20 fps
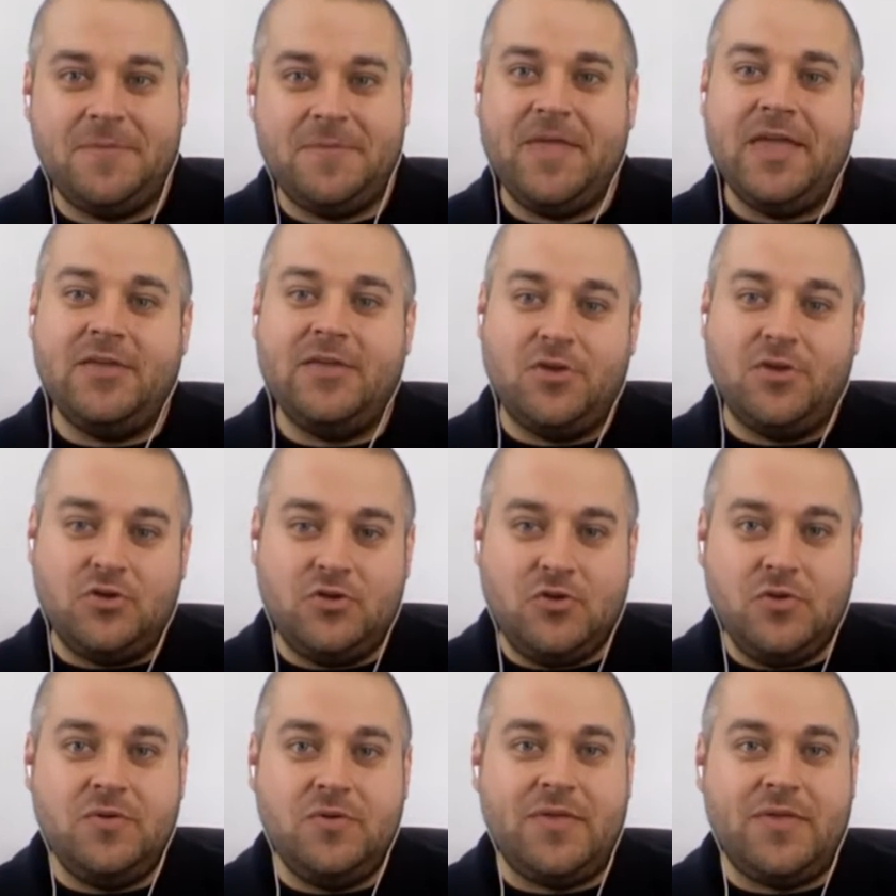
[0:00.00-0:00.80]
And to
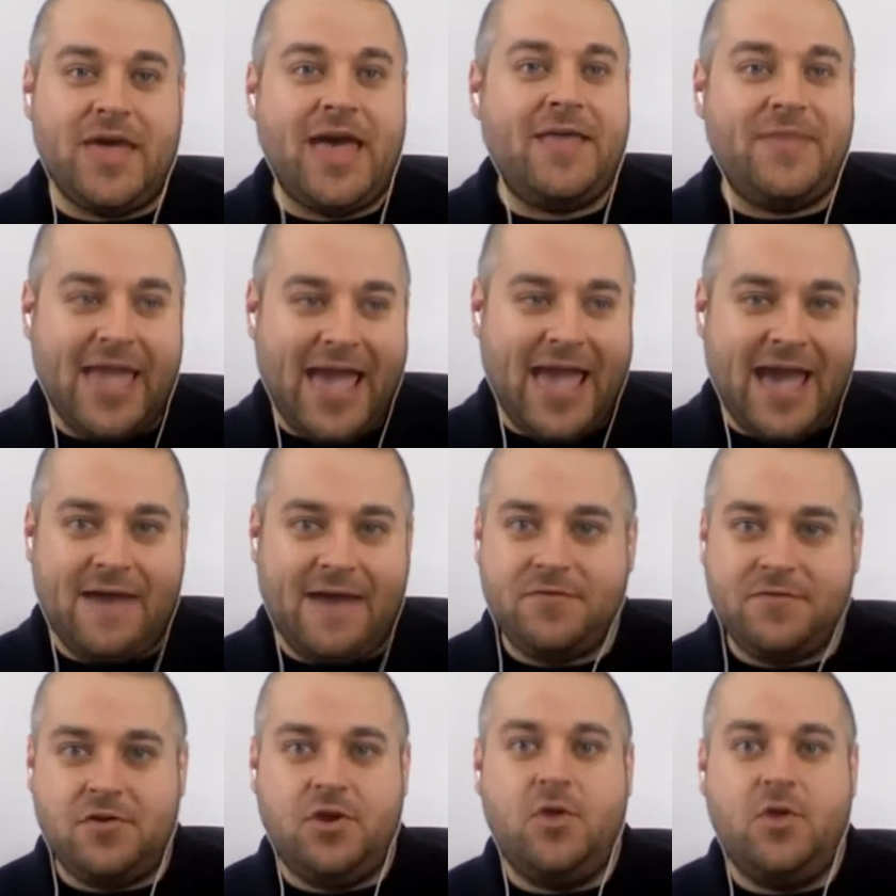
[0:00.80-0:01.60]
do that, they have
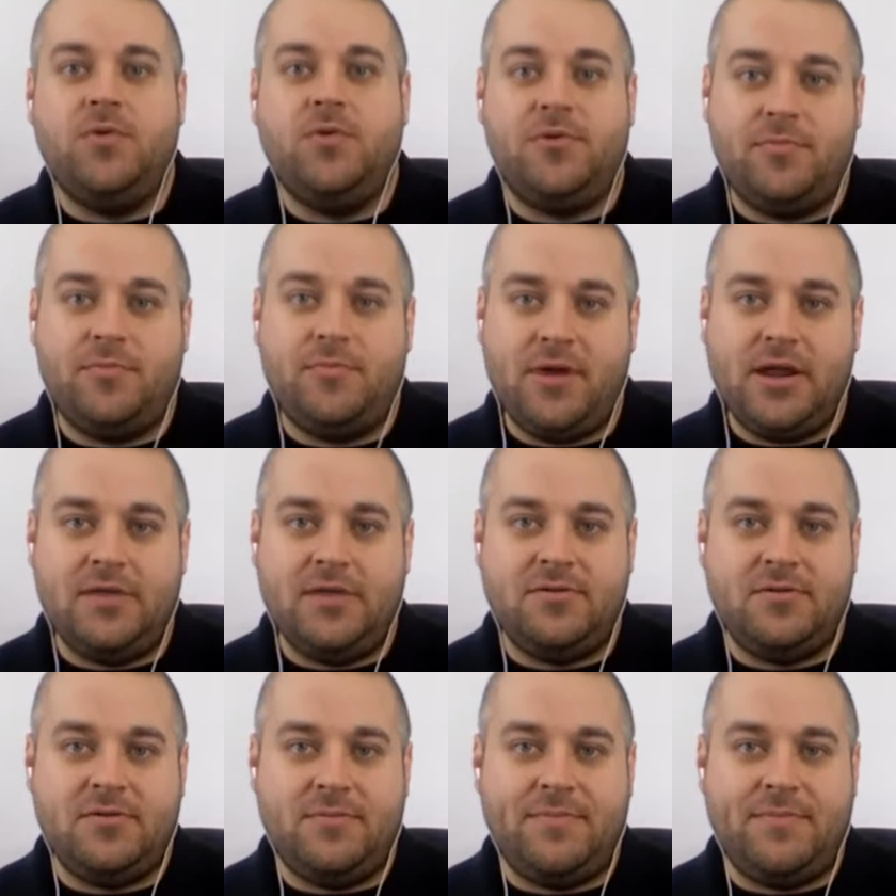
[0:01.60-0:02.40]
to know what their brand's
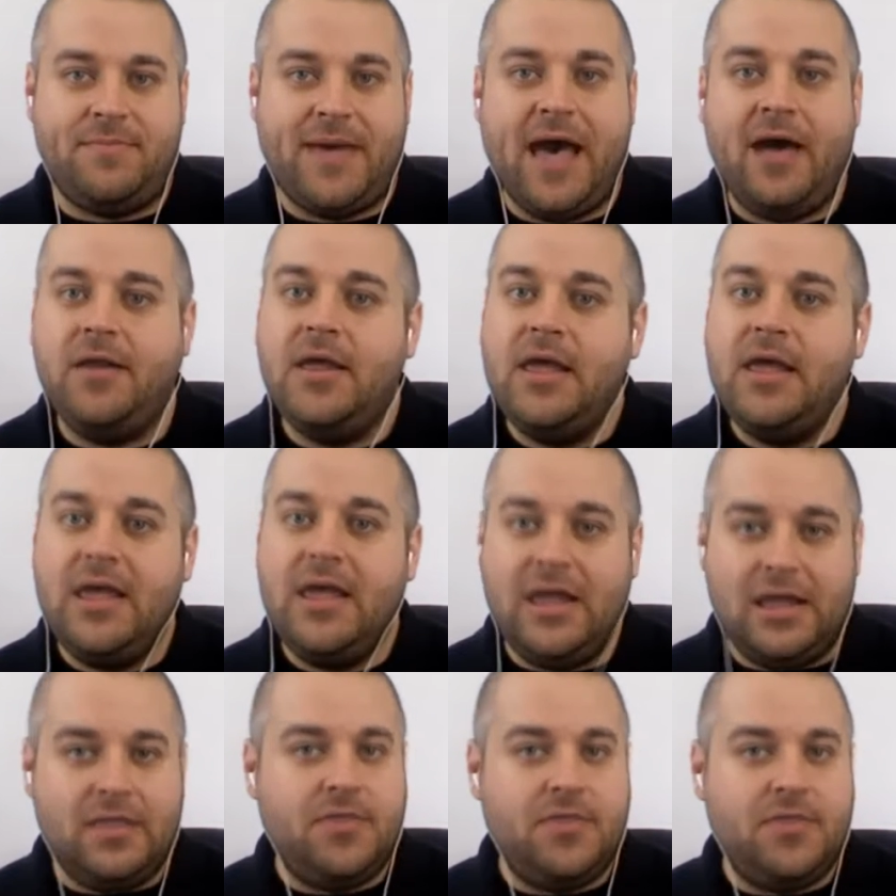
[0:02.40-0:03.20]
about
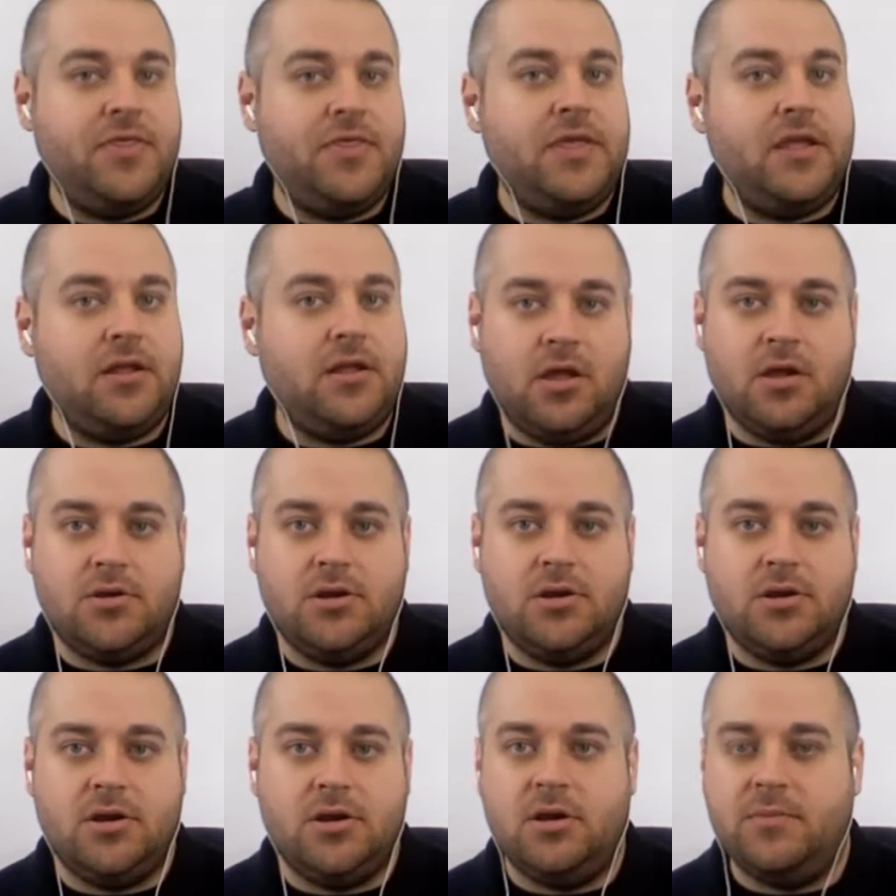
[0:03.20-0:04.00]
and think long
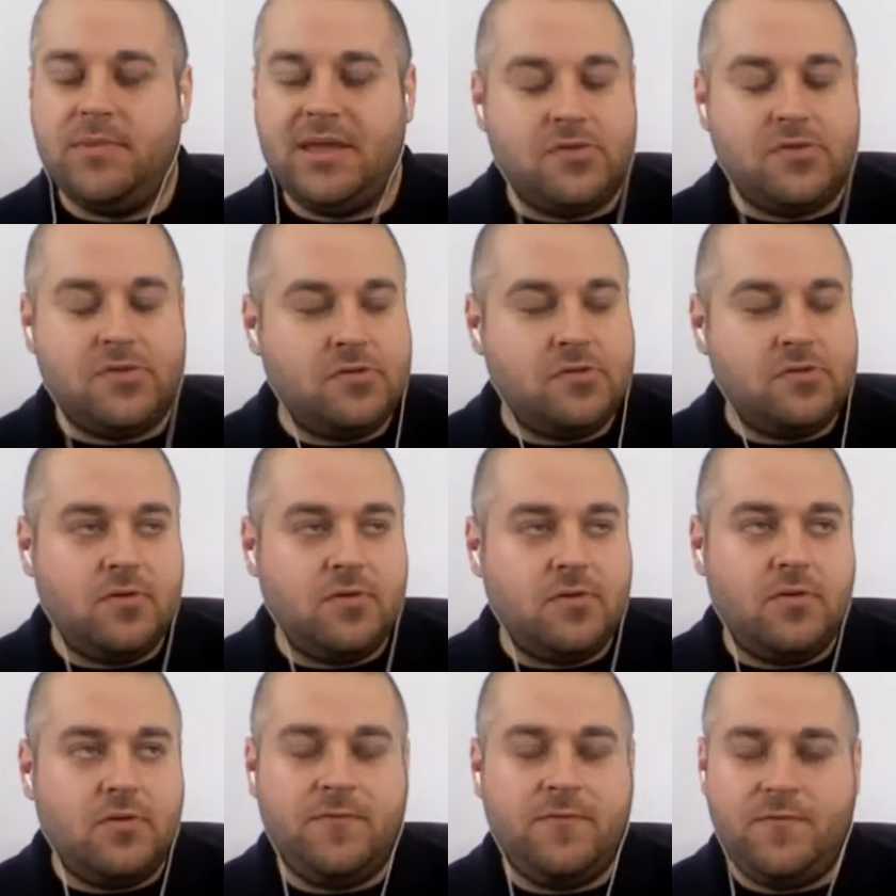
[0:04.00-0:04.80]
term. And so
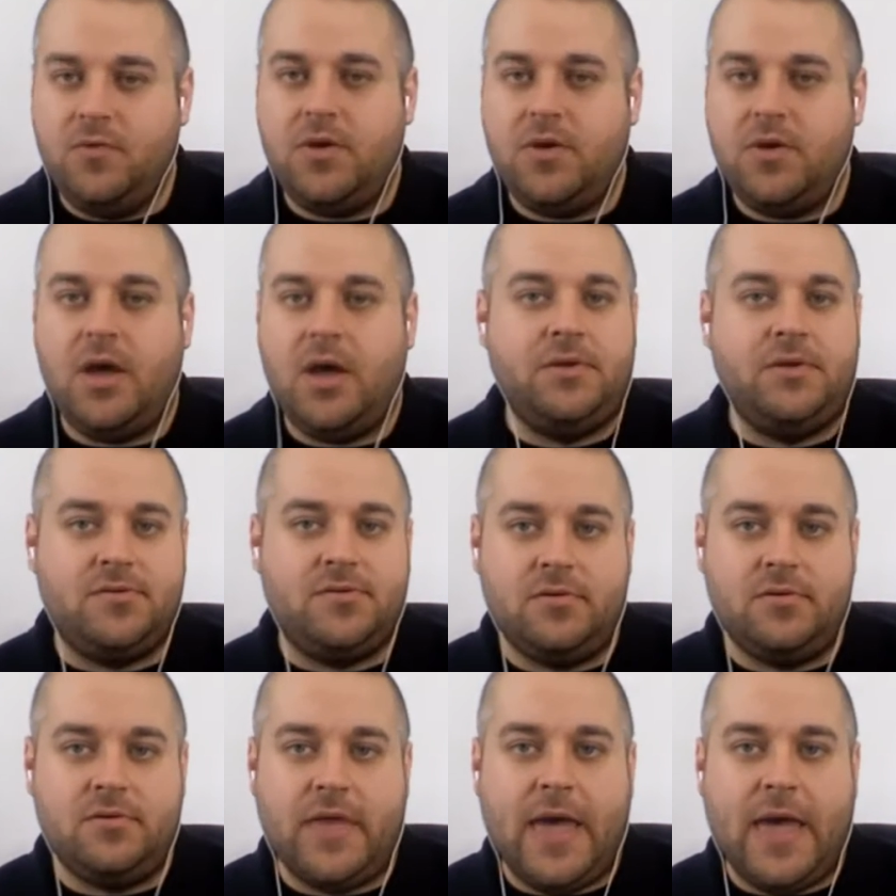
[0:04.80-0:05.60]
few companies do
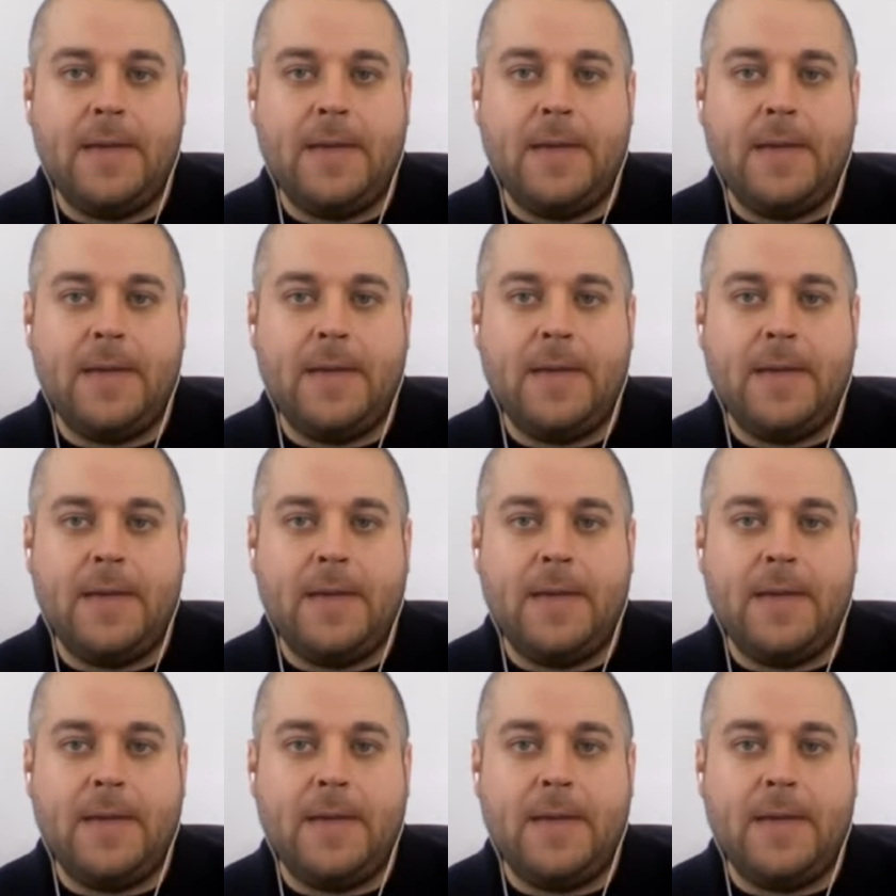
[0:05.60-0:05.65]
that.